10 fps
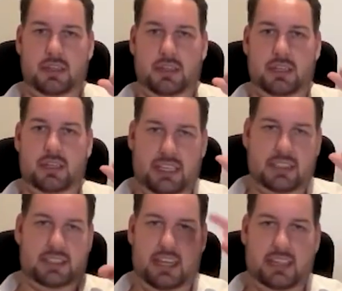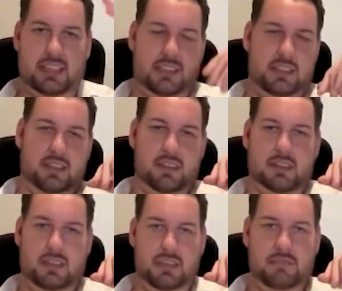You know, let's say it's a, a,